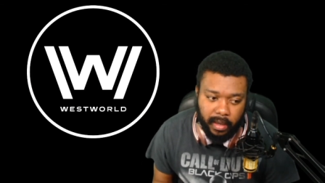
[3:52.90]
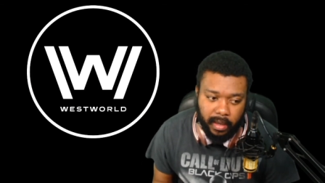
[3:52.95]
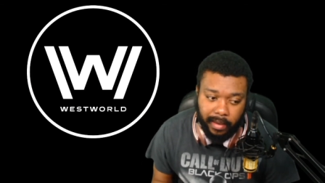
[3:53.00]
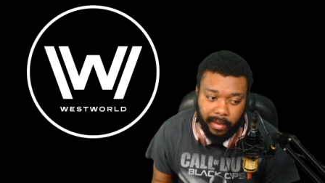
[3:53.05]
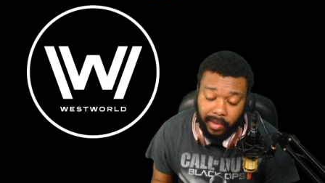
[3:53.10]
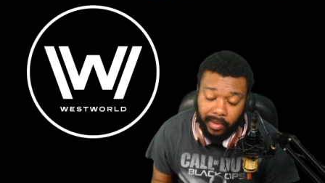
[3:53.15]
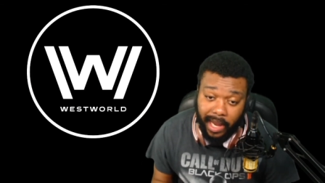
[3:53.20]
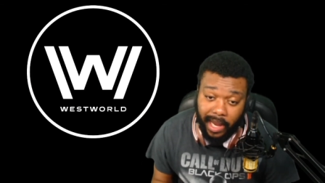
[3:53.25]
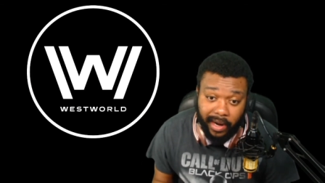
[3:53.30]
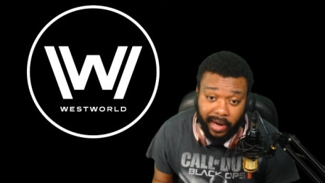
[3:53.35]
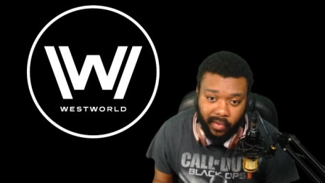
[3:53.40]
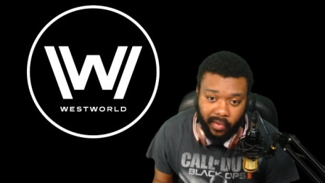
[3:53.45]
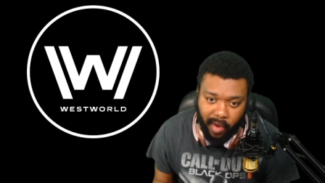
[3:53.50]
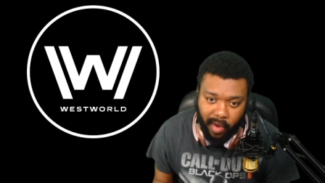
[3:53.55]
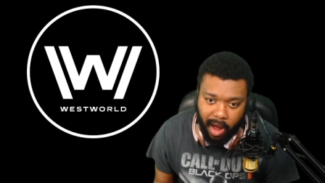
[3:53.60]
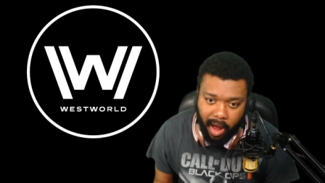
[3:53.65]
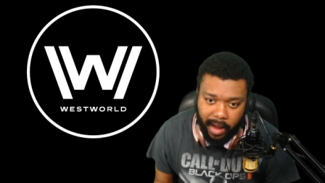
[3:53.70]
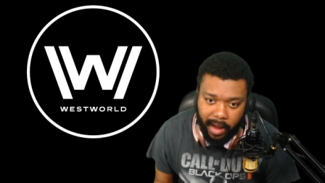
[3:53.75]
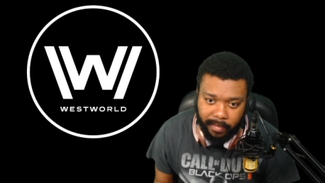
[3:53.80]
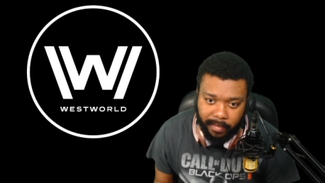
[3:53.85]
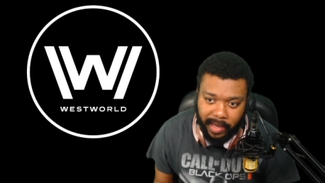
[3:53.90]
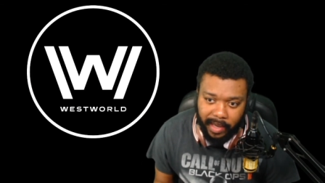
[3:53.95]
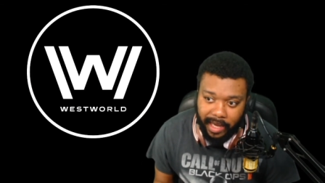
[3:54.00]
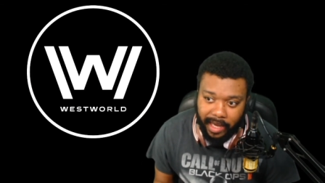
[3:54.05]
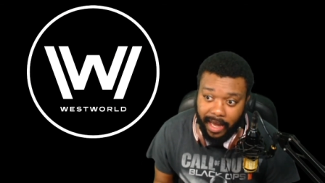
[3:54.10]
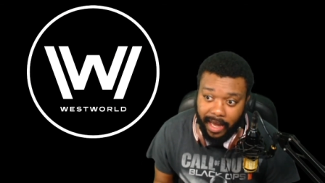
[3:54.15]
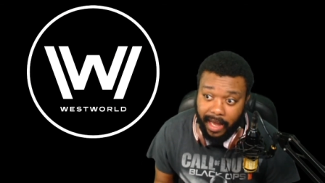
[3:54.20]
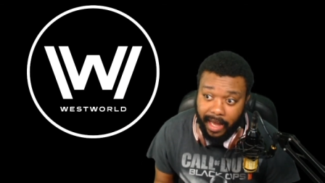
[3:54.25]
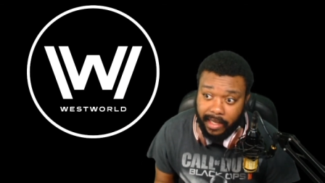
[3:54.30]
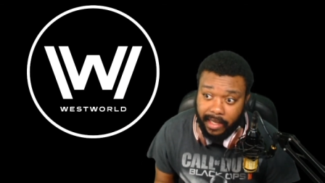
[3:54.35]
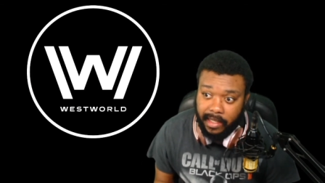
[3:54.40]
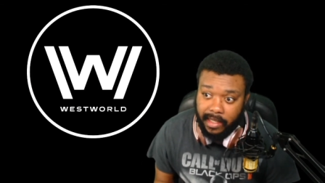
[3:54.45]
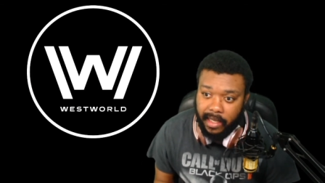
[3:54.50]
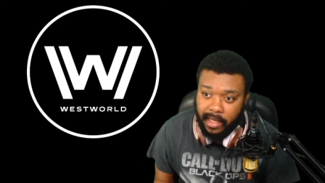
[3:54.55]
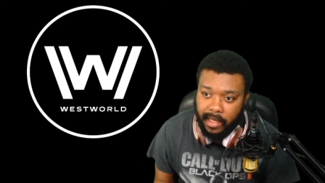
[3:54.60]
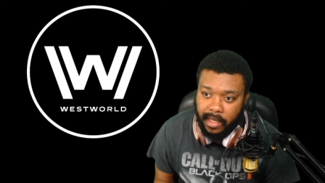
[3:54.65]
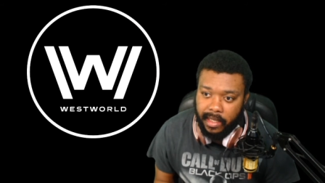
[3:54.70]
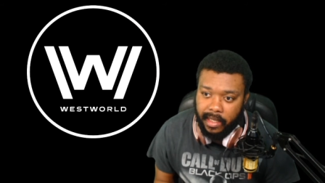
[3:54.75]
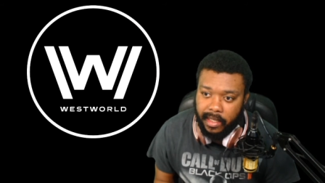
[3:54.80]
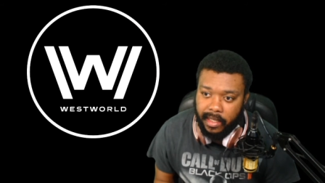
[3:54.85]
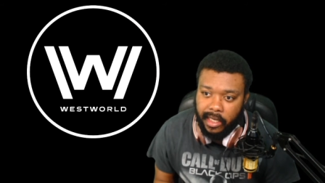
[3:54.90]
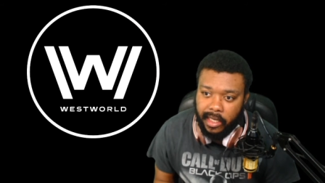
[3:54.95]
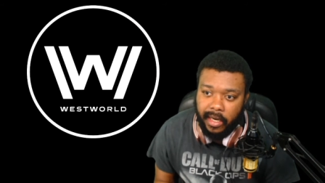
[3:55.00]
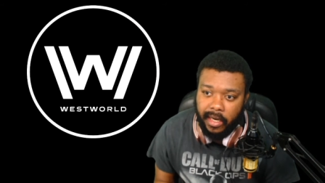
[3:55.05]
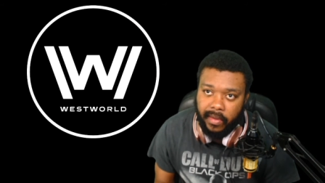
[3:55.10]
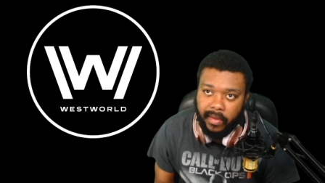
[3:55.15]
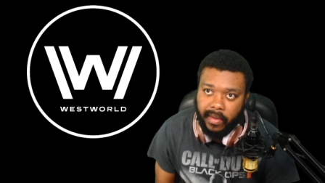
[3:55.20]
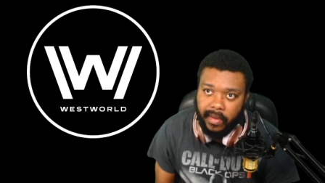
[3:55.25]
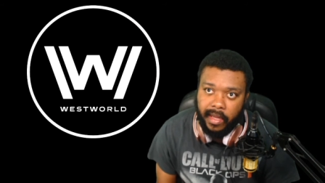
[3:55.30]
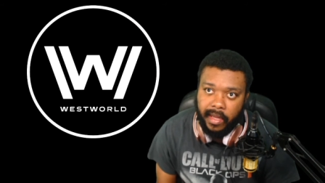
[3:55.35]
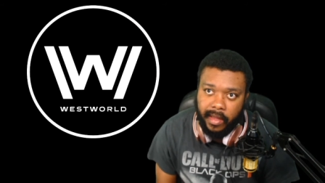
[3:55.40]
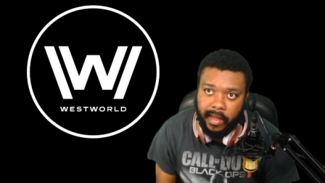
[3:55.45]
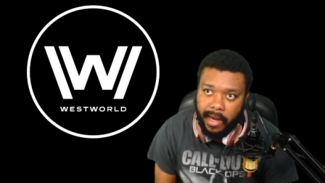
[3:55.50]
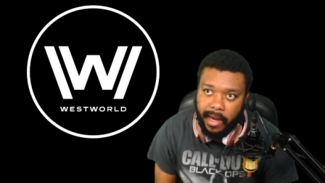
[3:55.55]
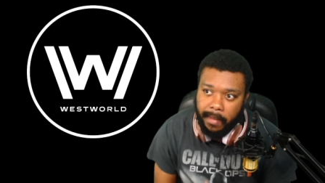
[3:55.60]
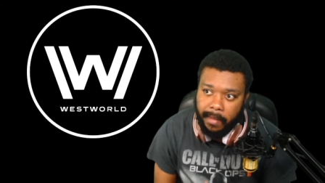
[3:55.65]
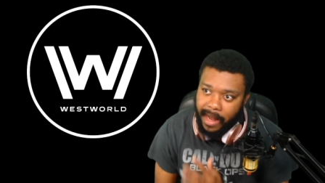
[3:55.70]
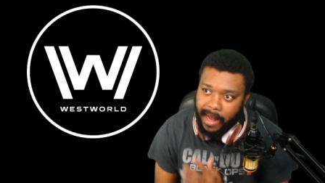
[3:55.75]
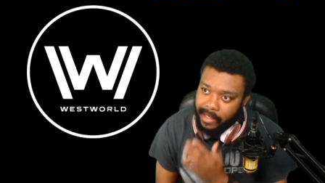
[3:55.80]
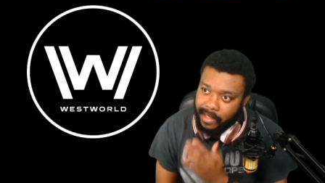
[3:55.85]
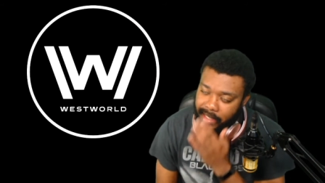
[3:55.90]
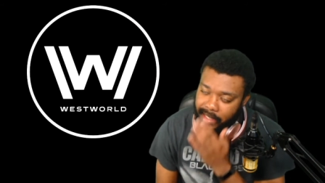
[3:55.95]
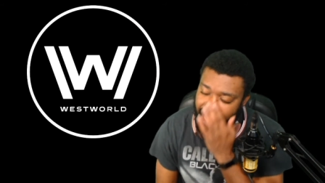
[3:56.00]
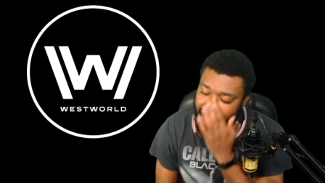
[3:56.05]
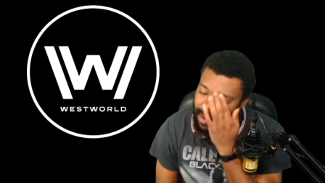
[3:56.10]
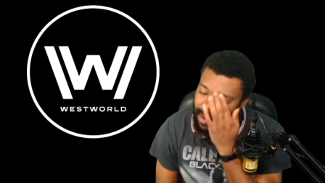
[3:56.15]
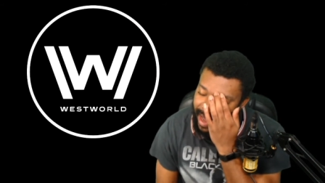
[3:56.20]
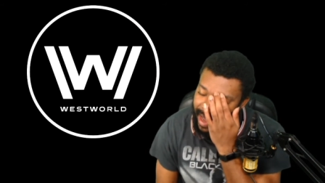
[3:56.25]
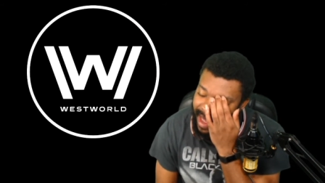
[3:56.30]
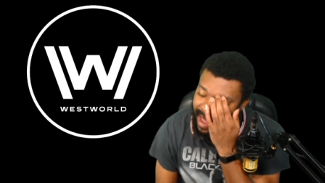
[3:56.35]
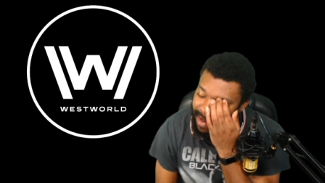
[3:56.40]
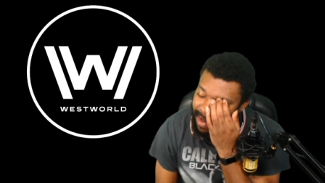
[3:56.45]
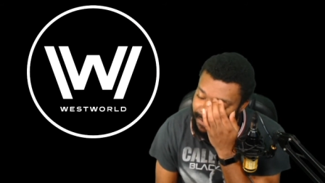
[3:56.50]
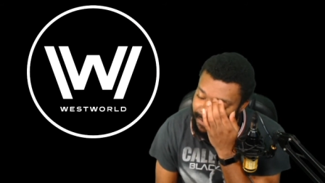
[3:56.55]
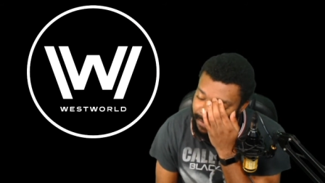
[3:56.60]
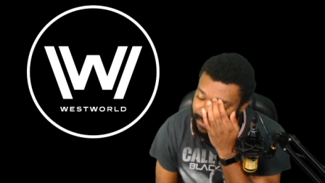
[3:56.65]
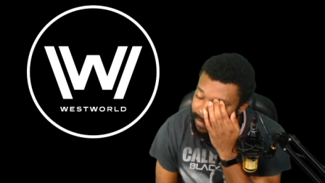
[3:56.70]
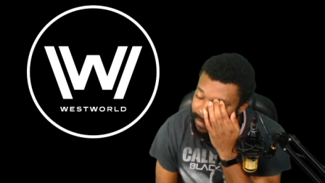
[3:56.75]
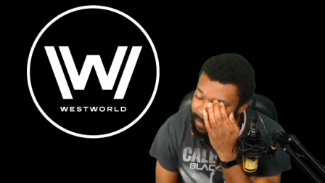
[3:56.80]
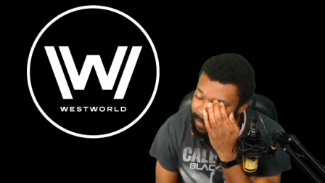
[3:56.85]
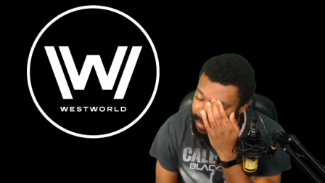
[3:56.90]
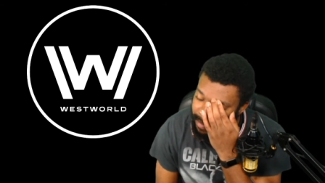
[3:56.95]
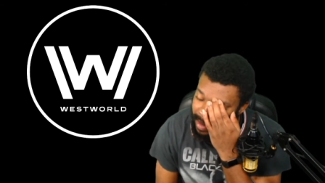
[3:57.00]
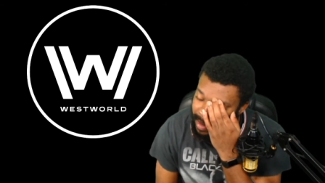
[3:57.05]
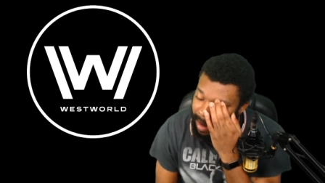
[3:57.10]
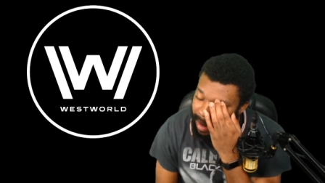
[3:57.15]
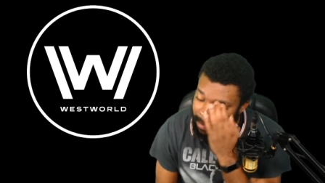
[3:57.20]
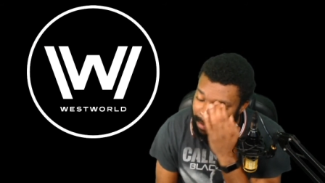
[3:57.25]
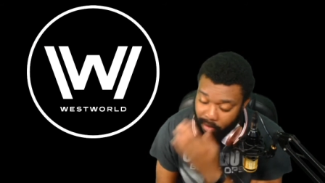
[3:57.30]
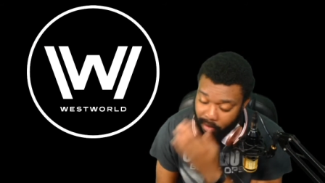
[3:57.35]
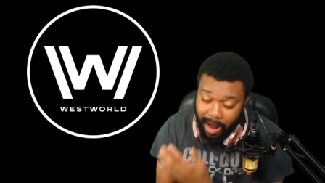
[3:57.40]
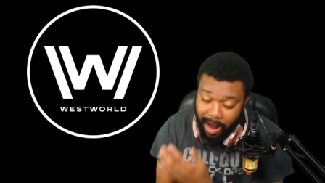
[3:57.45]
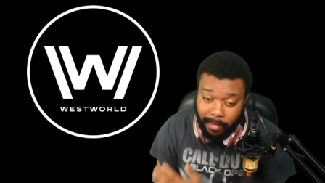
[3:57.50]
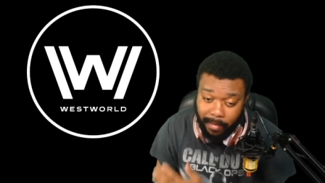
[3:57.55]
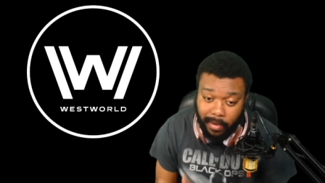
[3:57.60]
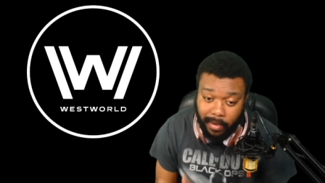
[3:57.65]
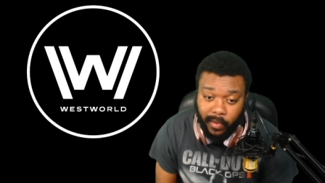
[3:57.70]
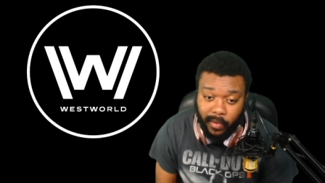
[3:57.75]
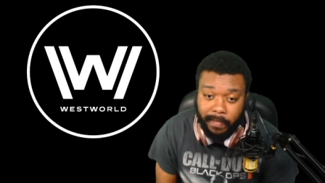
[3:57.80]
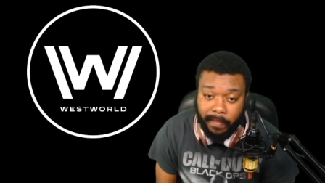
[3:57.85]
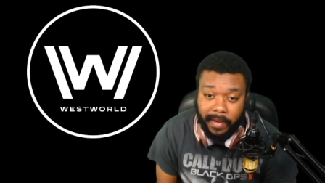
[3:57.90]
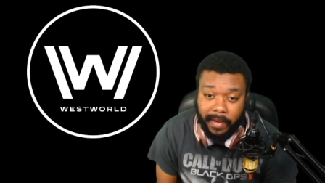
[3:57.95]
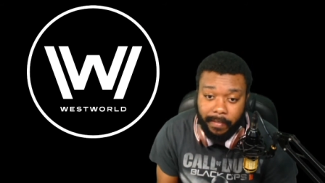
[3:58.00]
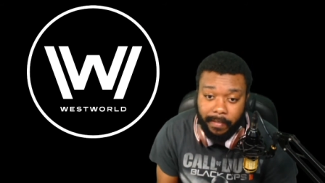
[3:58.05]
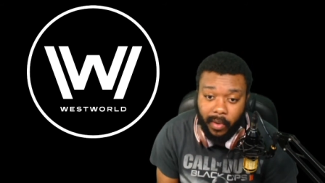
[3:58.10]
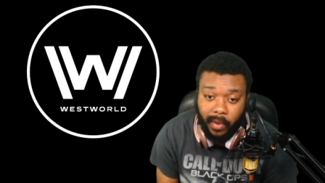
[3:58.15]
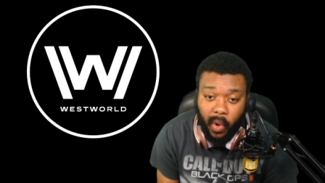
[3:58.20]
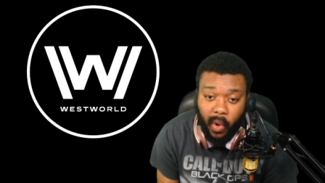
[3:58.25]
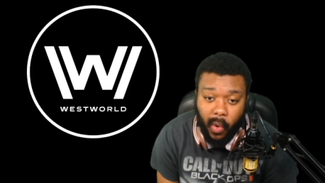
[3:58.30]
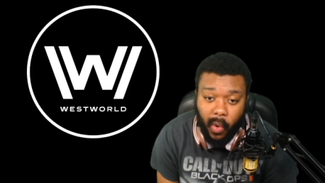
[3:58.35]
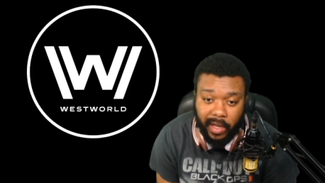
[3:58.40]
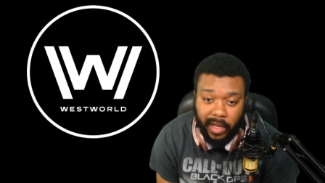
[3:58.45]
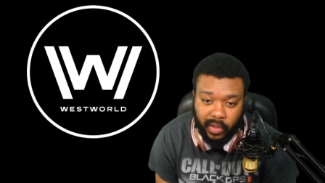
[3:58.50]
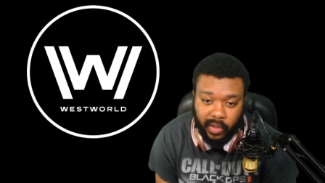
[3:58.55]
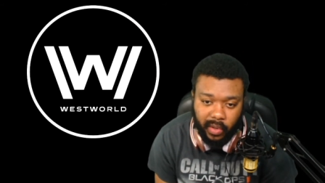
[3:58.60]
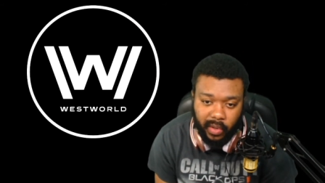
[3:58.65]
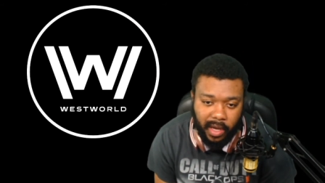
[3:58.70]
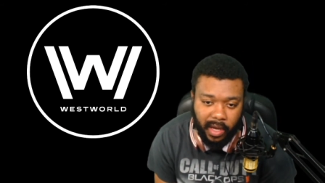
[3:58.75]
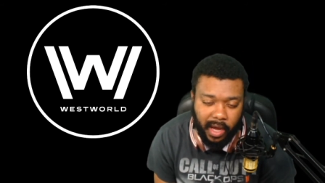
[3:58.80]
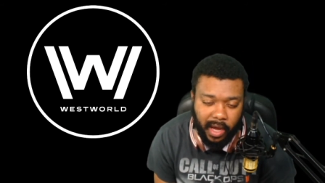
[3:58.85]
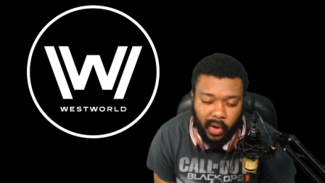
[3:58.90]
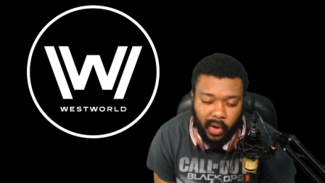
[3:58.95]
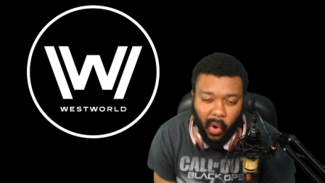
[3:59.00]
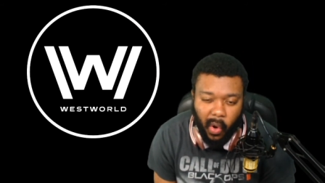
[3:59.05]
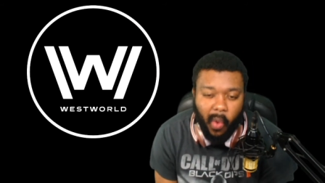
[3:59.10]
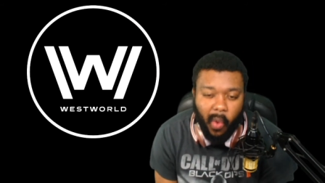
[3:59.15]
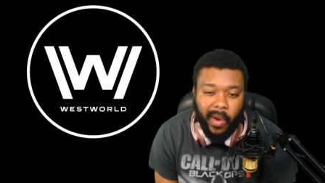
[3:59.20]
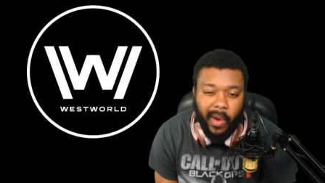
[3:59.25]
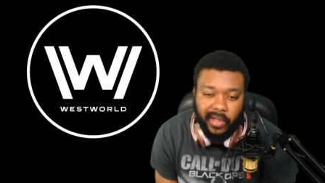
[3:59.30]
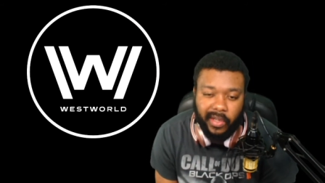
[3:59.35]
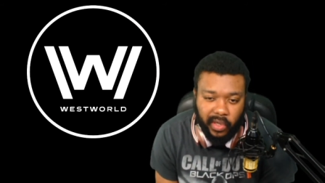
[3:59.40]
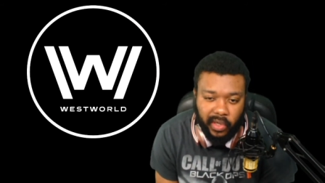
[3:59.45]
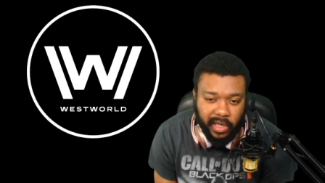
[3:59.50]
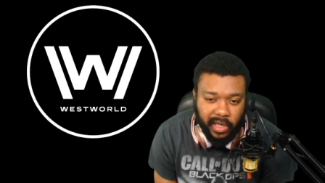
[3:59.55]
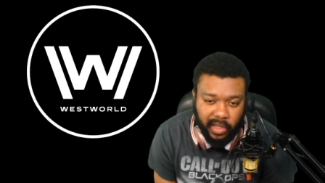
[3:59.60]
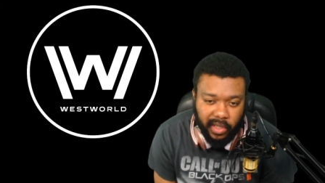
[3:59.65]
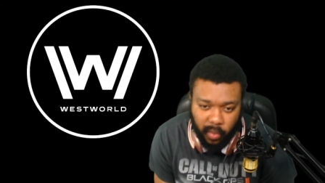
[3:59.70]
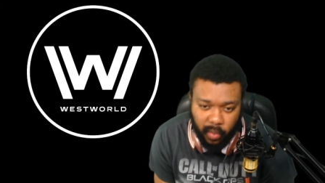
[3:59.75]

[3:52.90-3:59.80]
later on. Because see, the thing about it is, I don't have a problem with people going to this